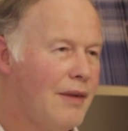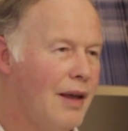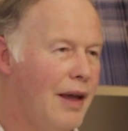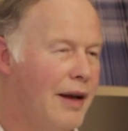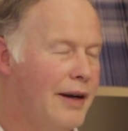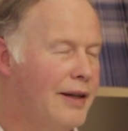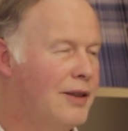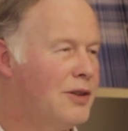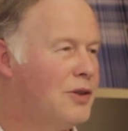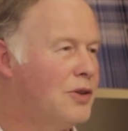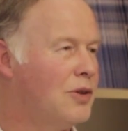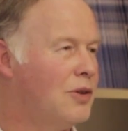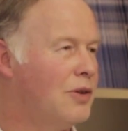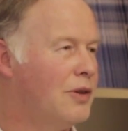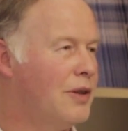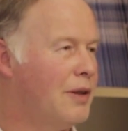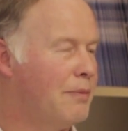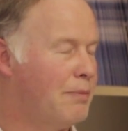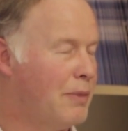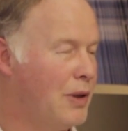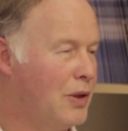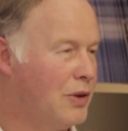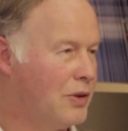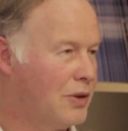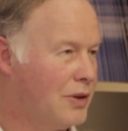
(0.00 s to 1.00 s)
and he saw the
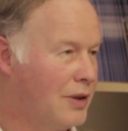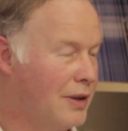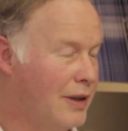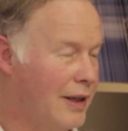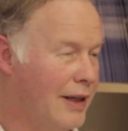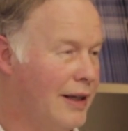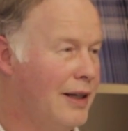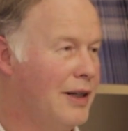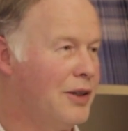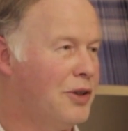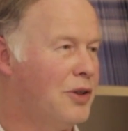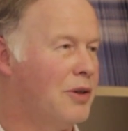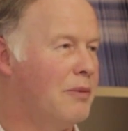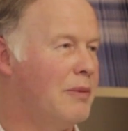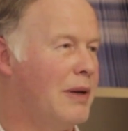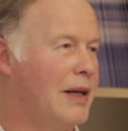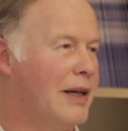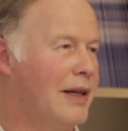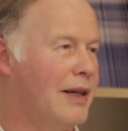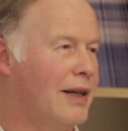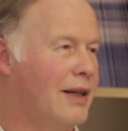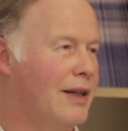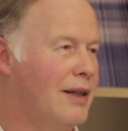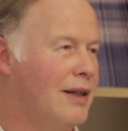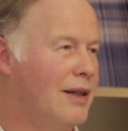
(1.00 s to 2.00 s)
boats that the English are
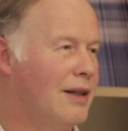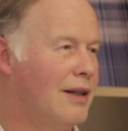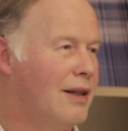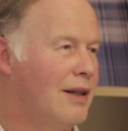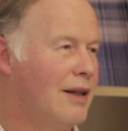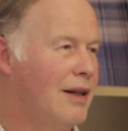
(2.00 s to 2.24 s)
making,